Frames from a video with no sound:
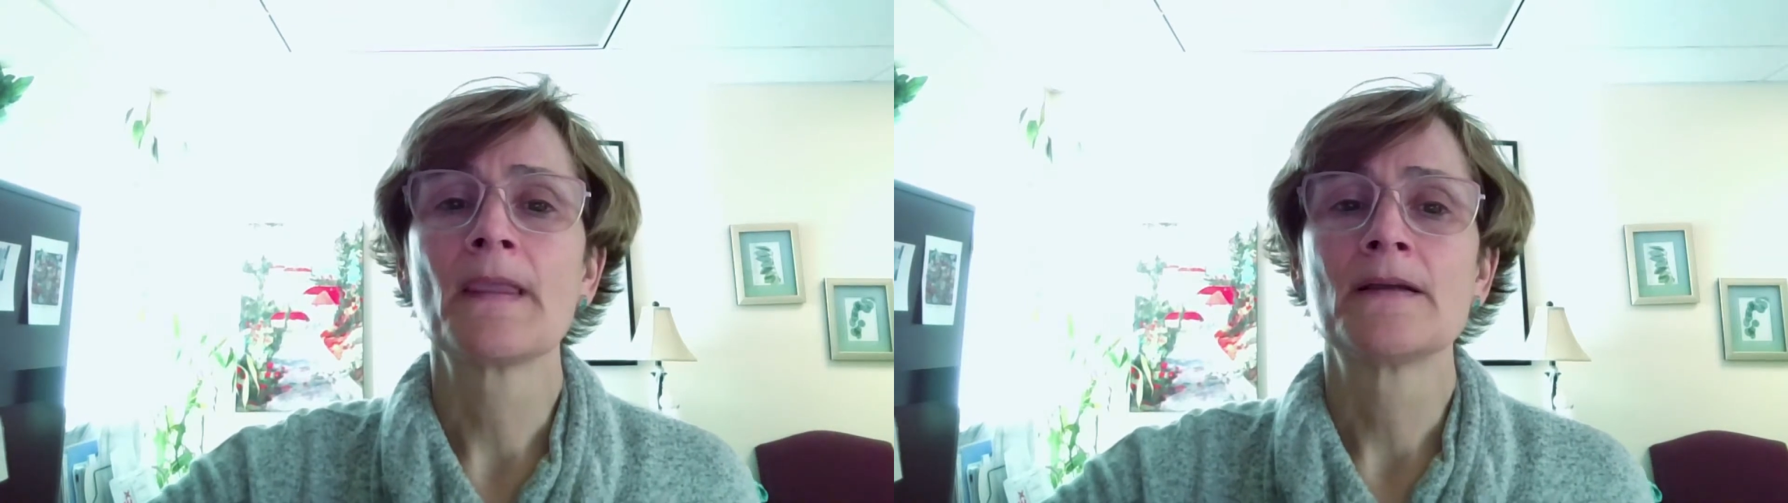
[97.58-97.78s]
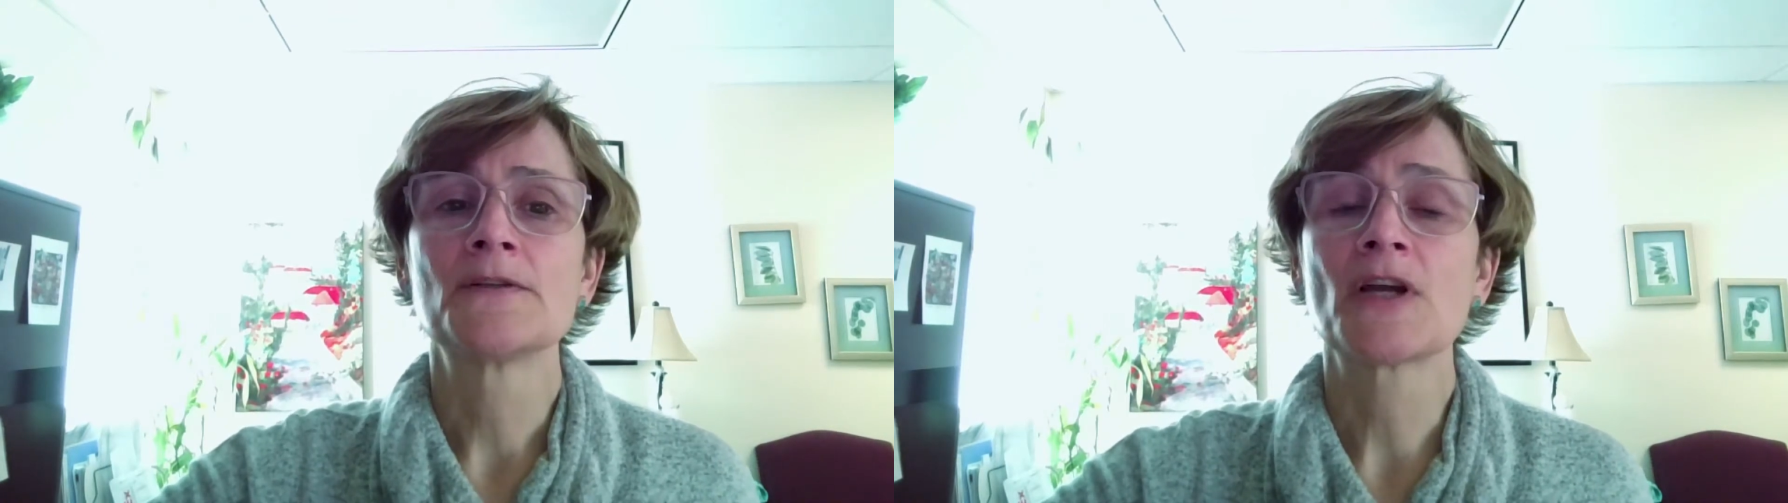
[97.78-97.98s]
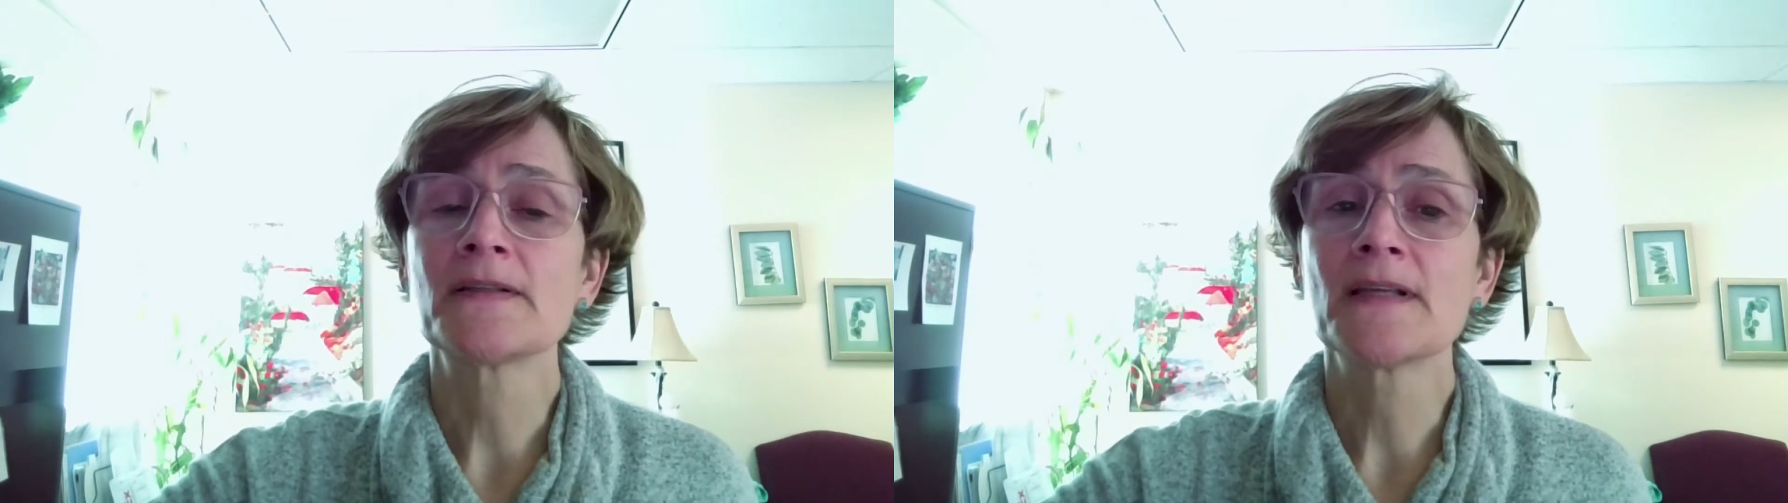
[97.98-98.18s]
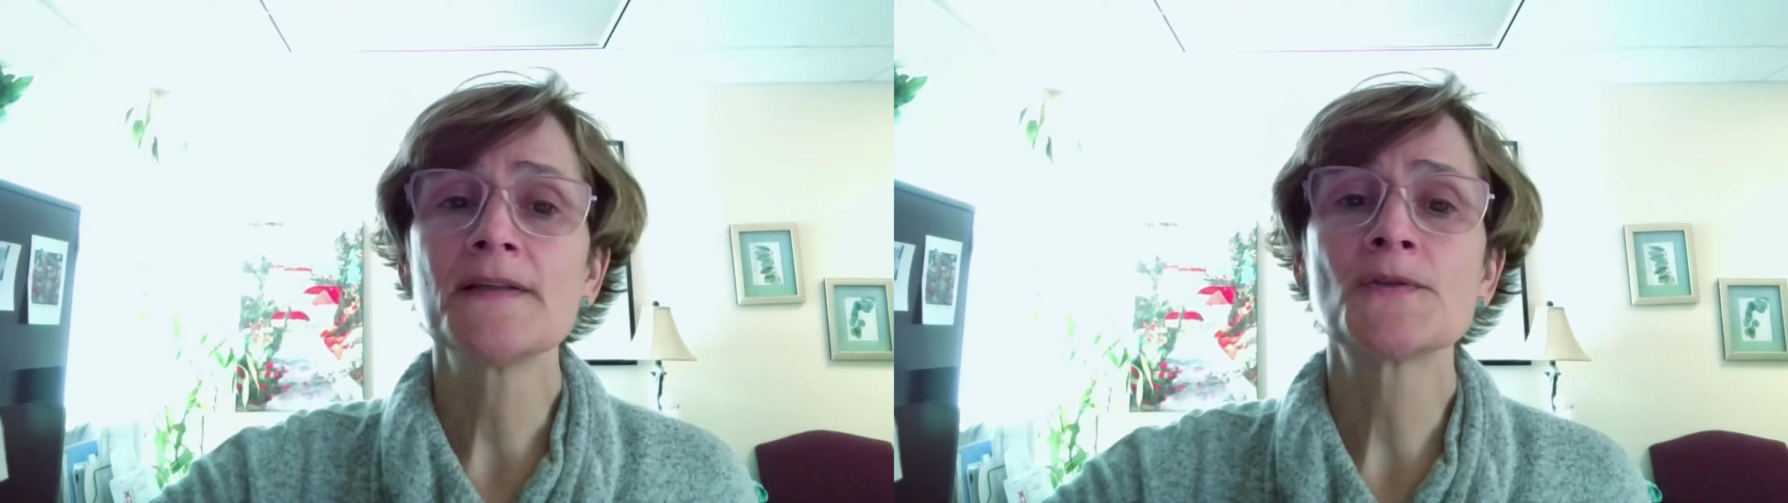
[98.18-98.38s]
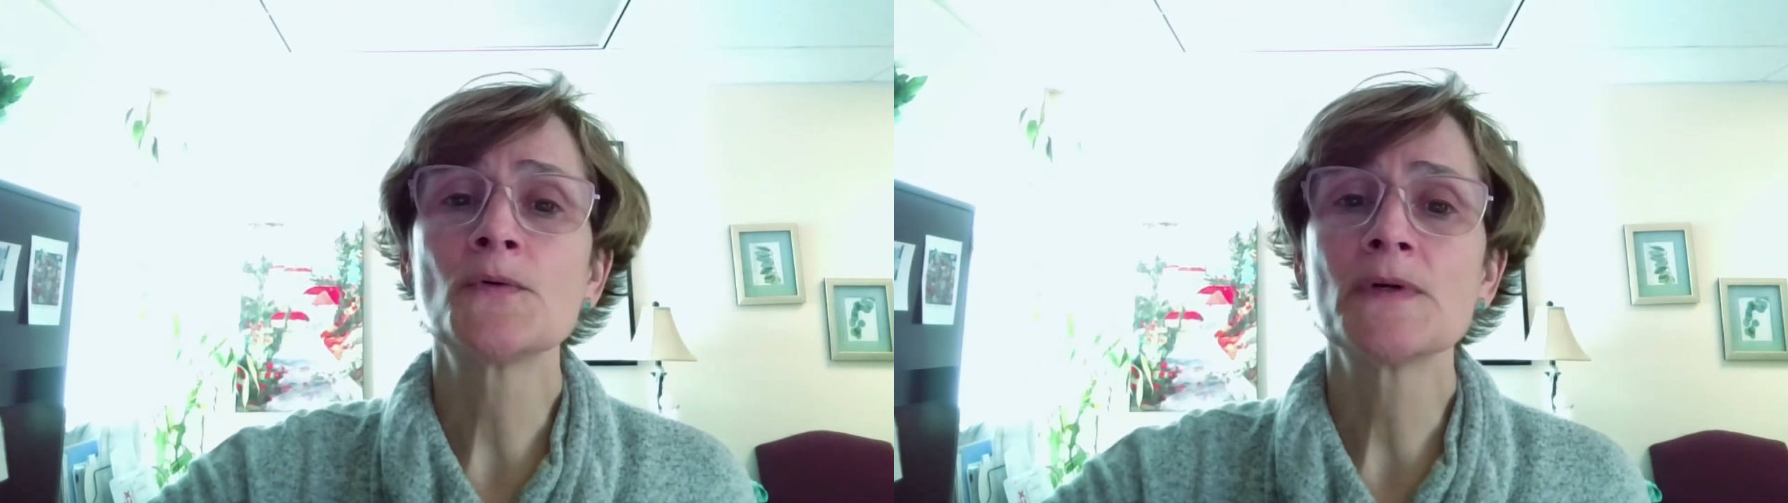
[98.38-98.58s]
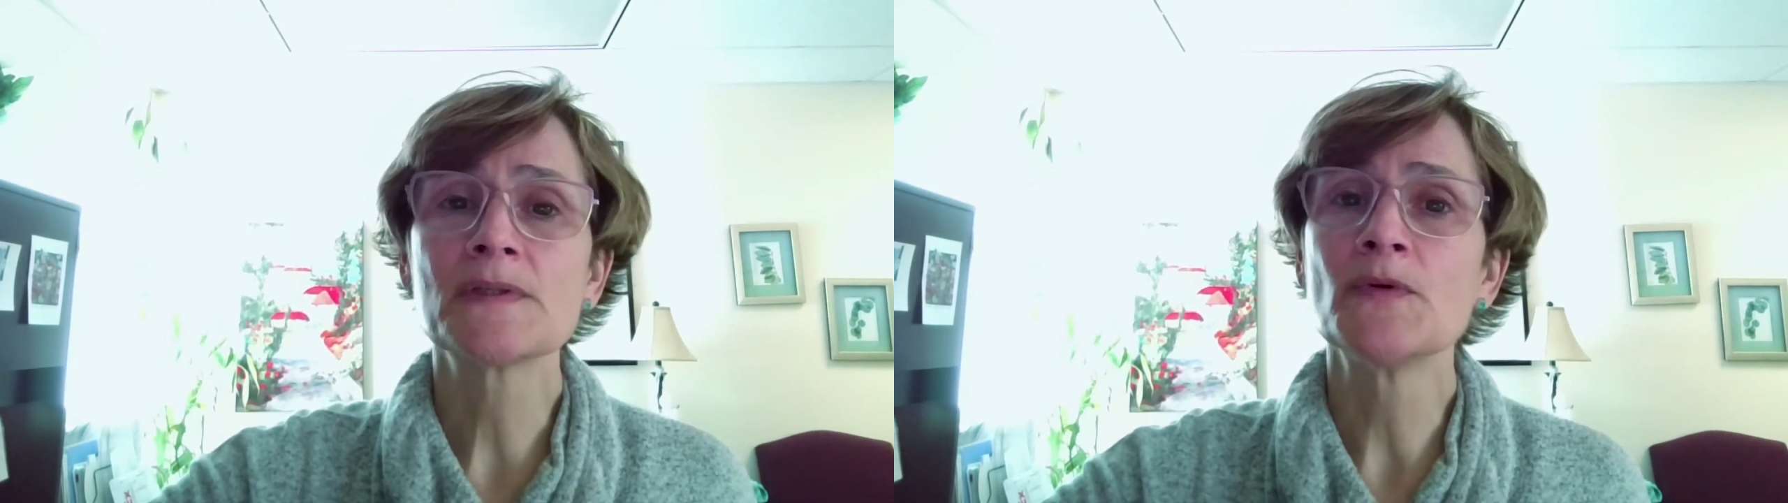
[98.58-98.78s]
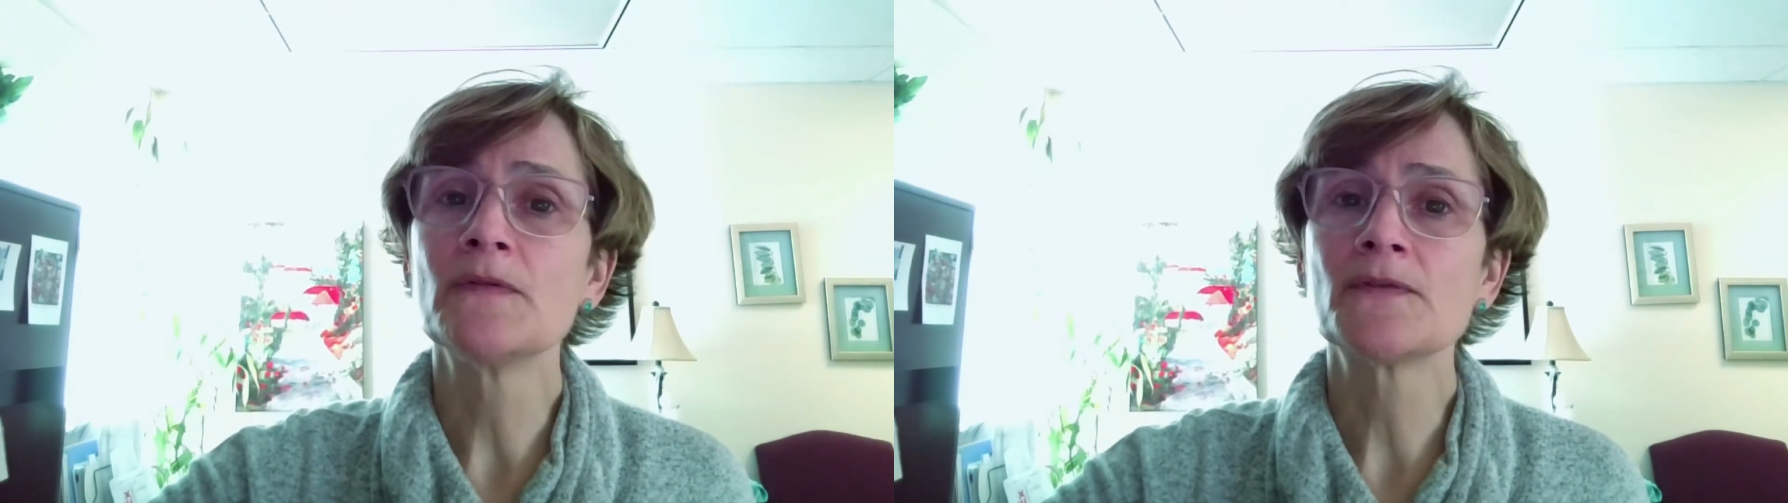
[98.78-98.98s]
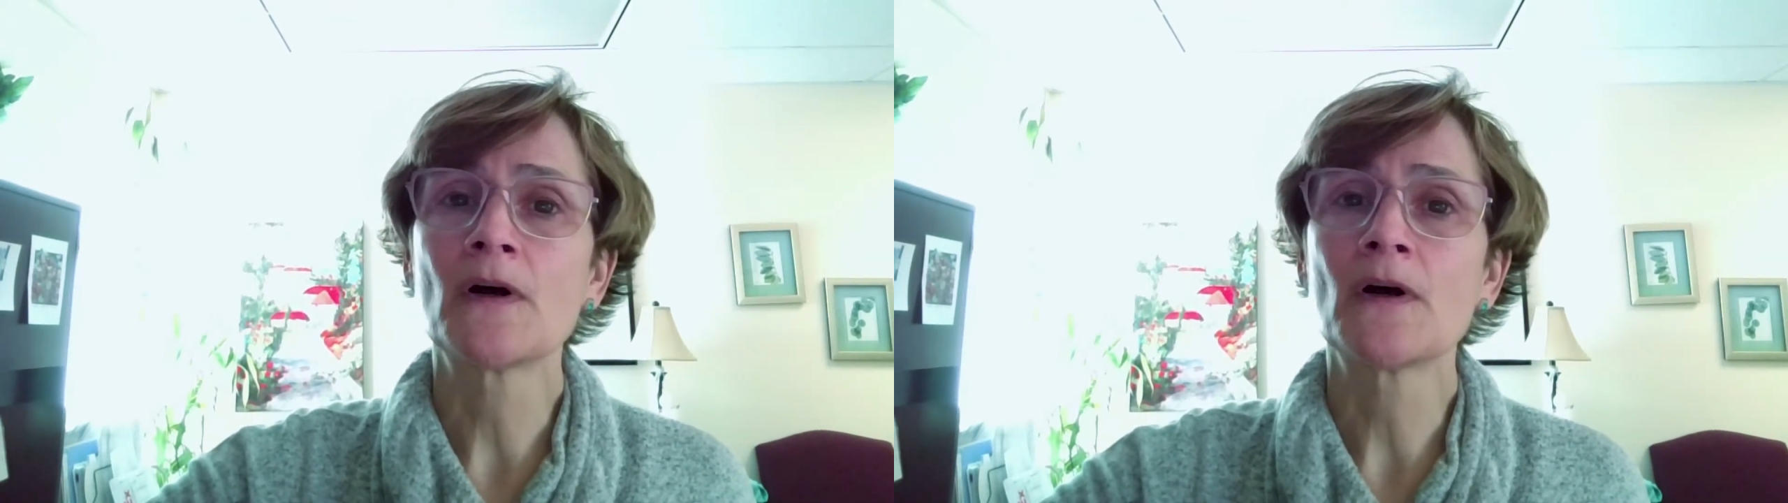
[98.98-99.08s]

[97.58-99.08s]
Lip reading: Jaws High School has moved to